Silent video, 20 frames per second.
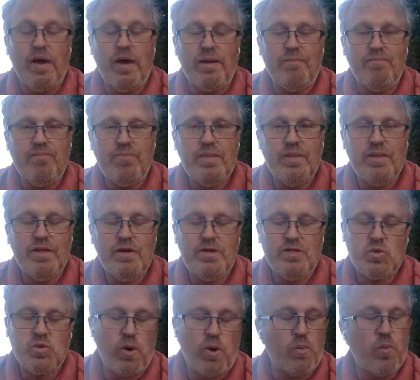went,
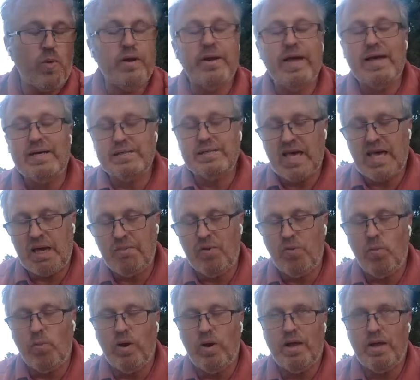21 days
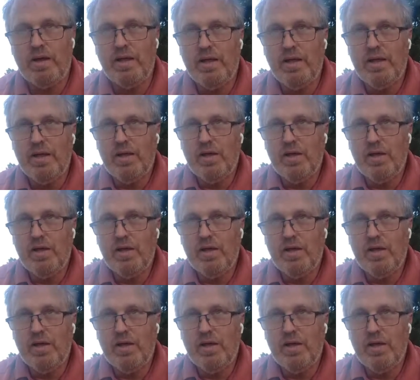came and went,